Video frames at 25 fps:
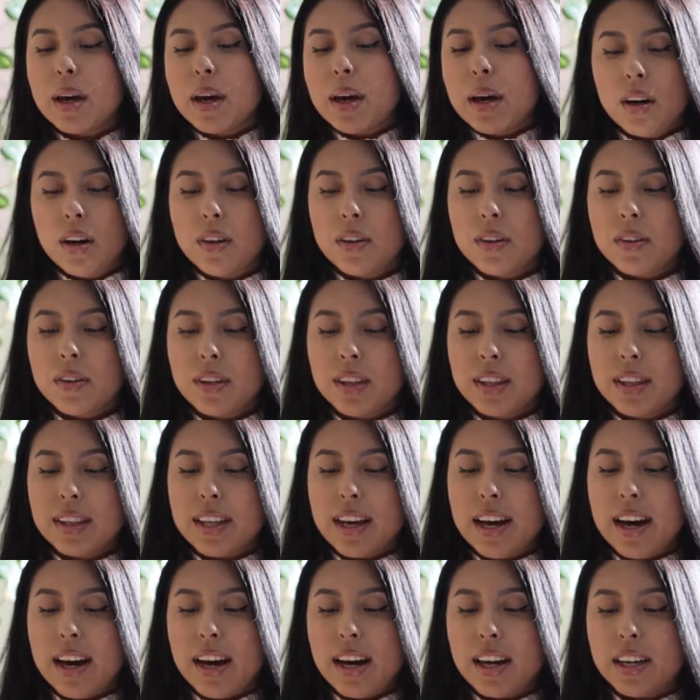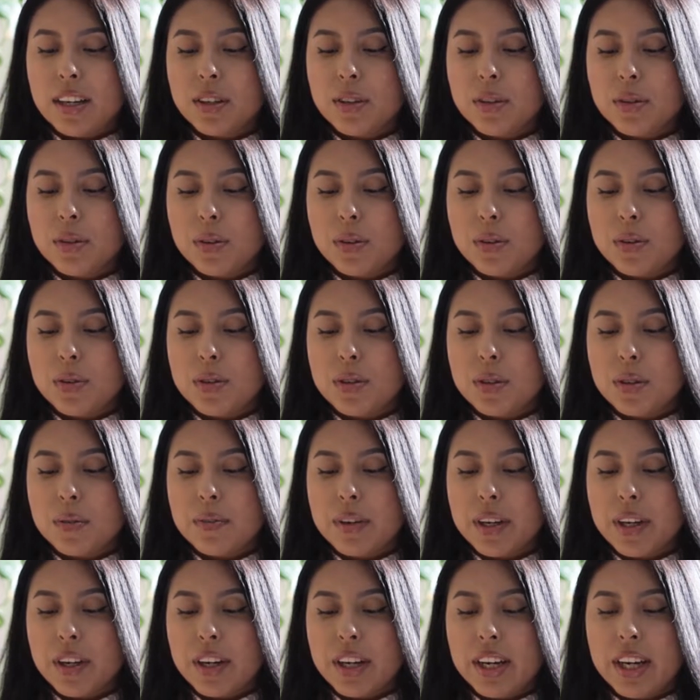Other than that, I do use a
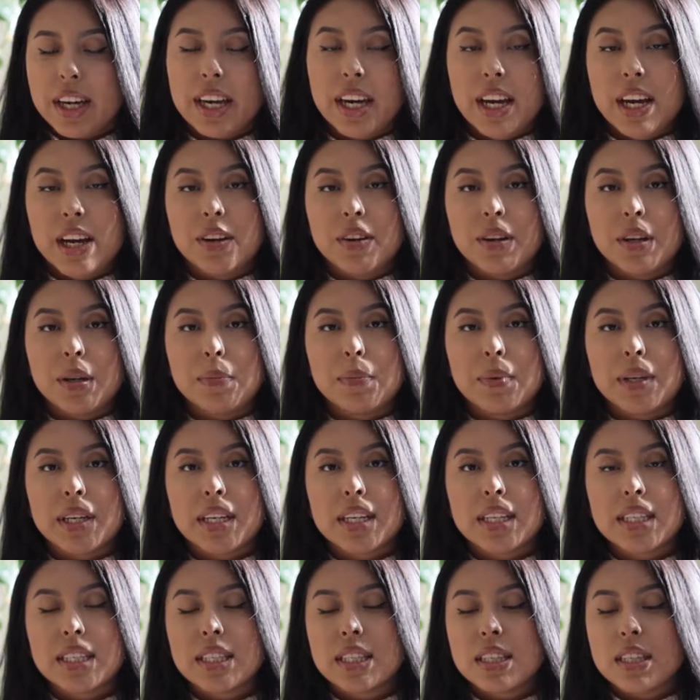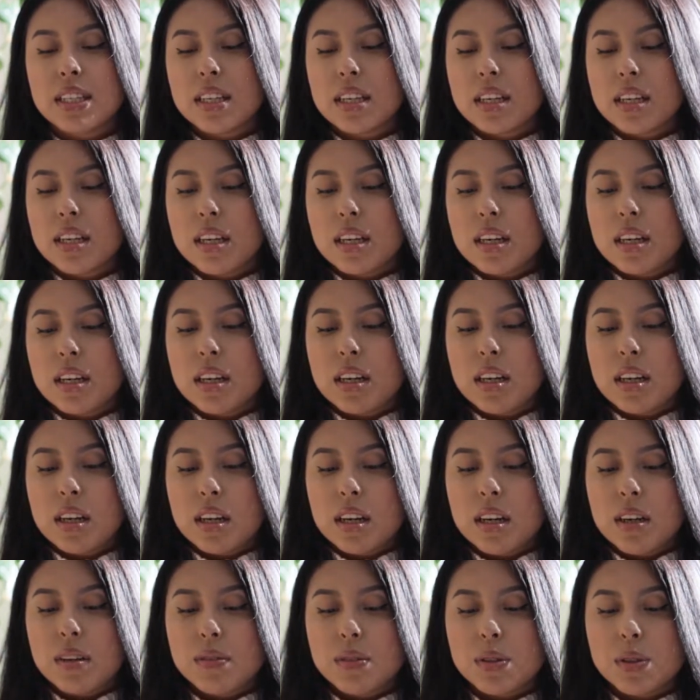very airy mix
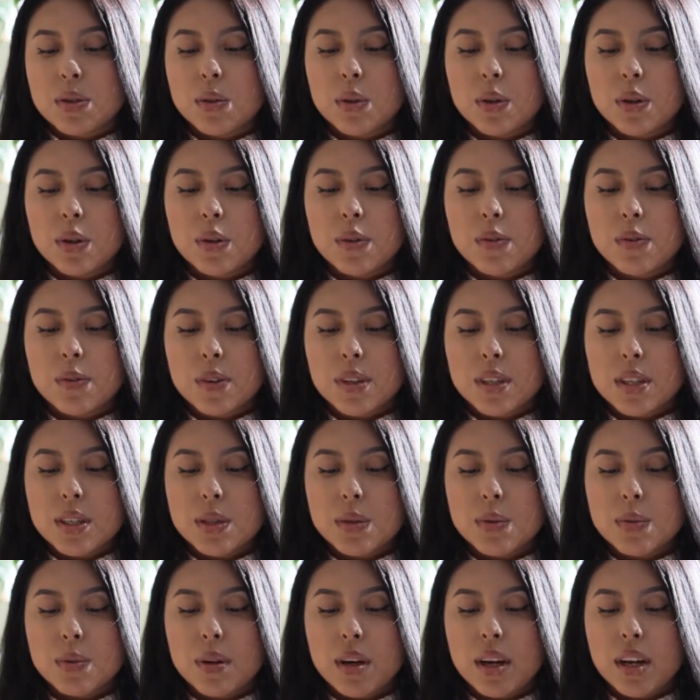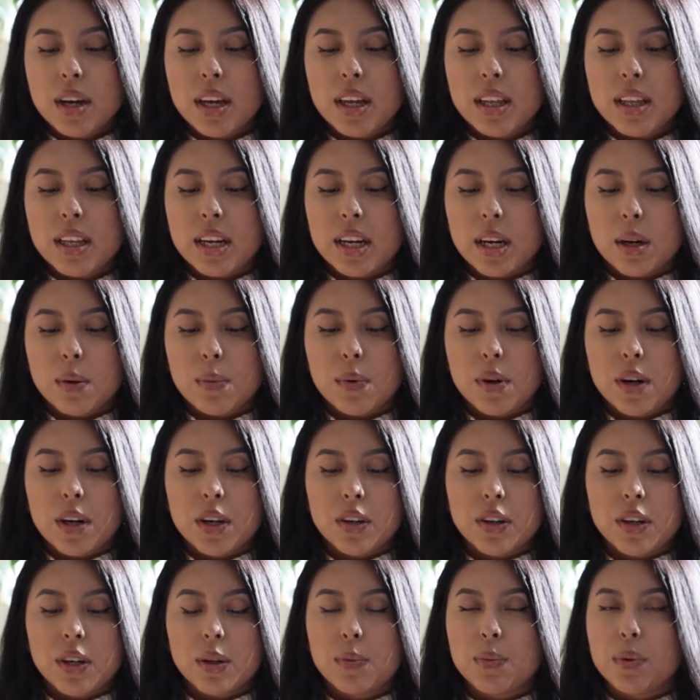of soil for this one, and then I
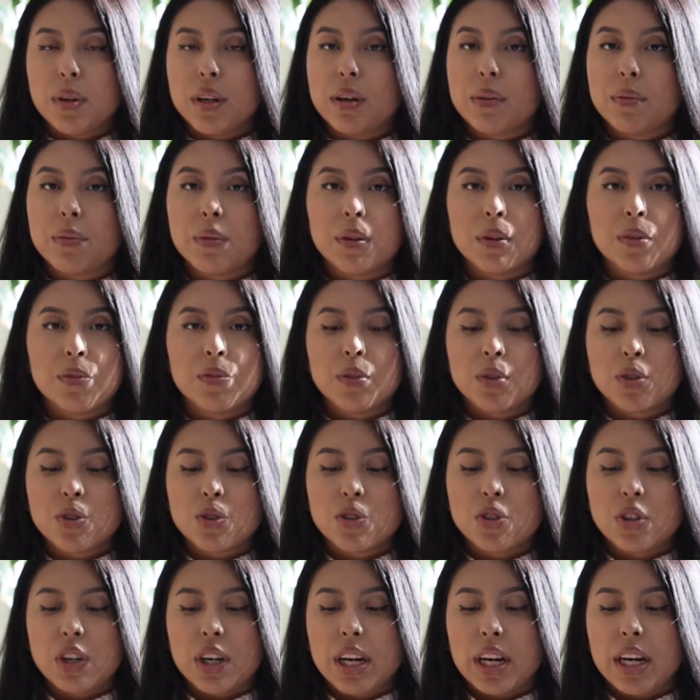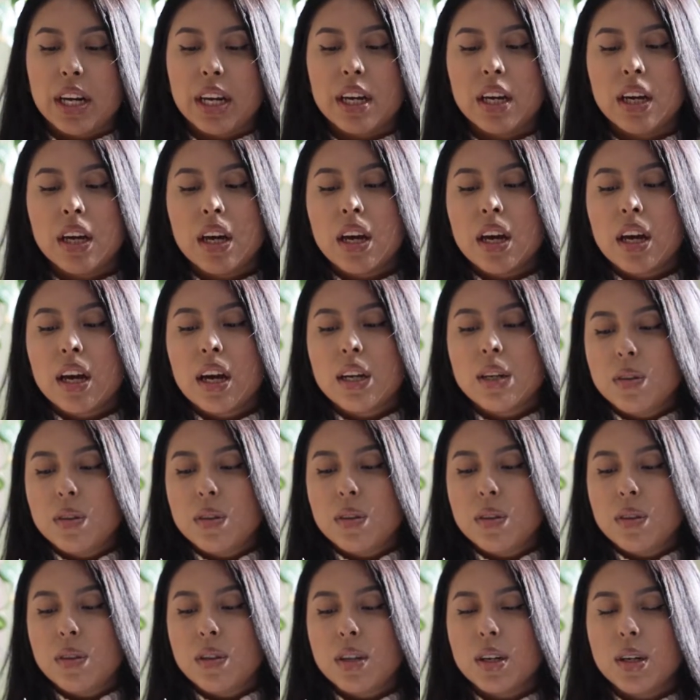water it whenever it feels dry.
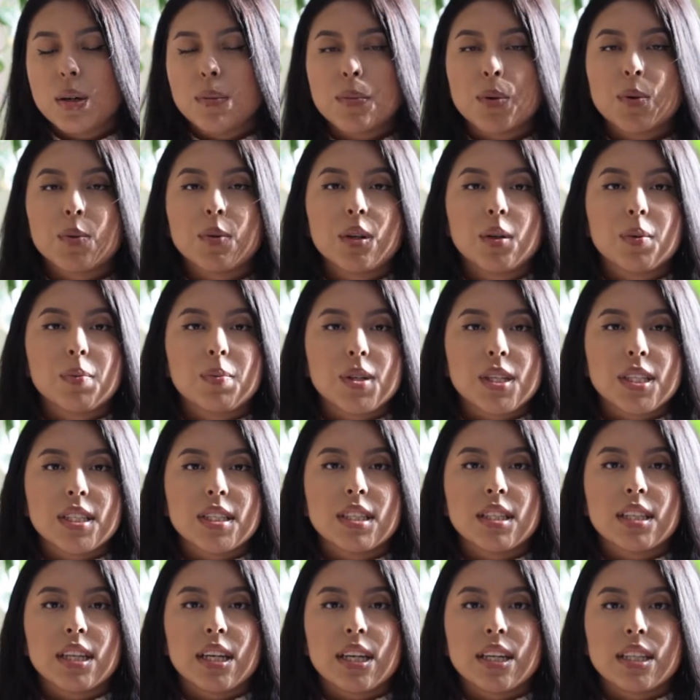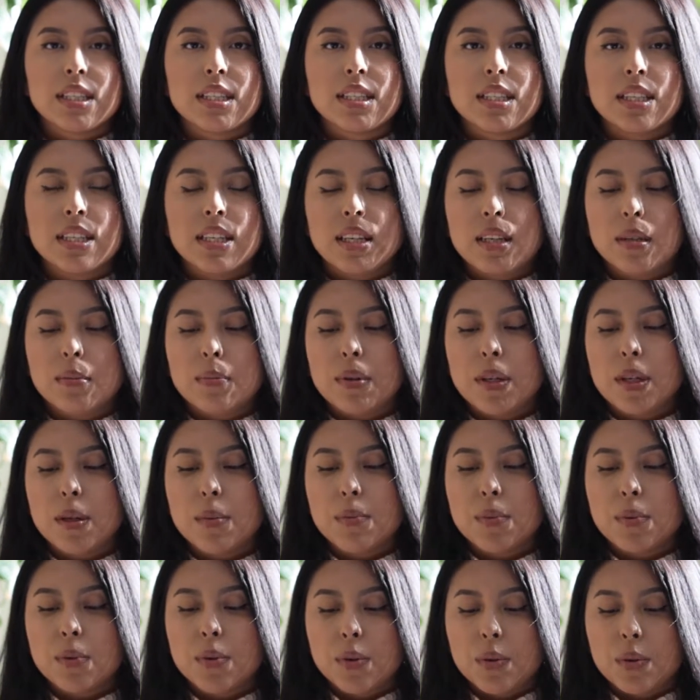The number one reason that I see
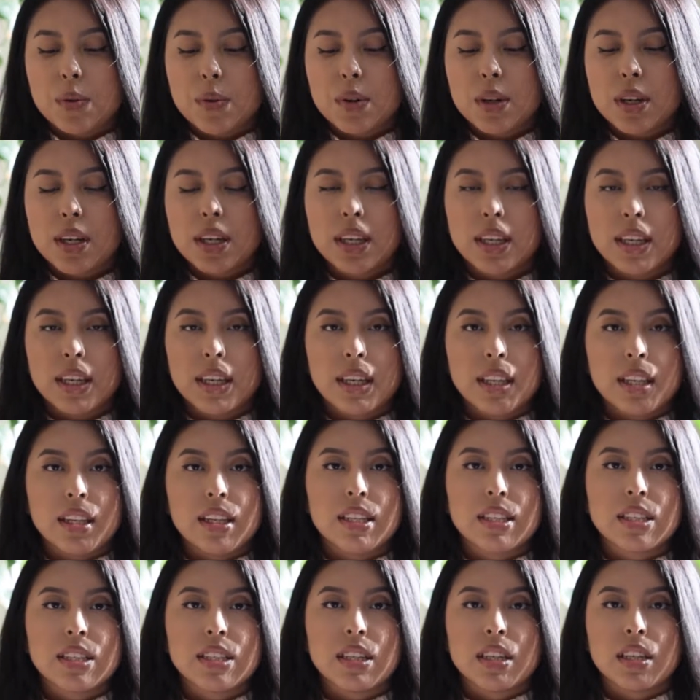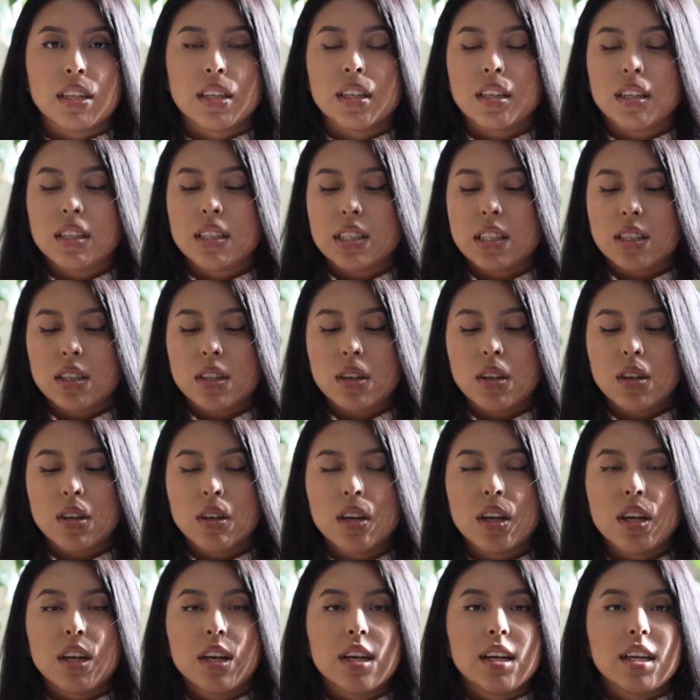people killing succulents at all
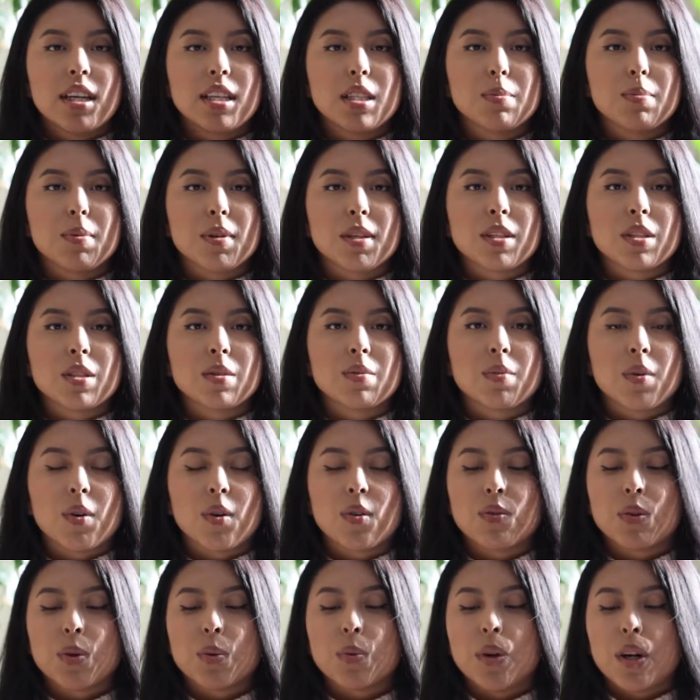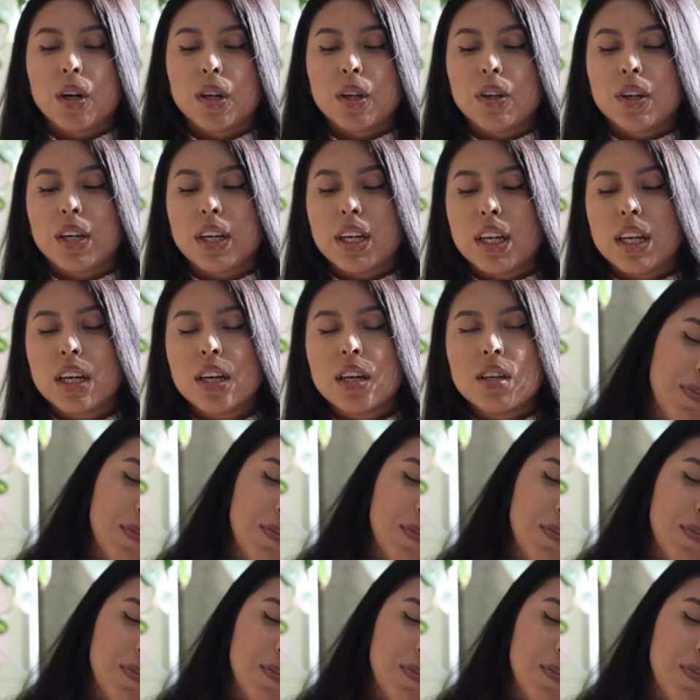is because of overwatering.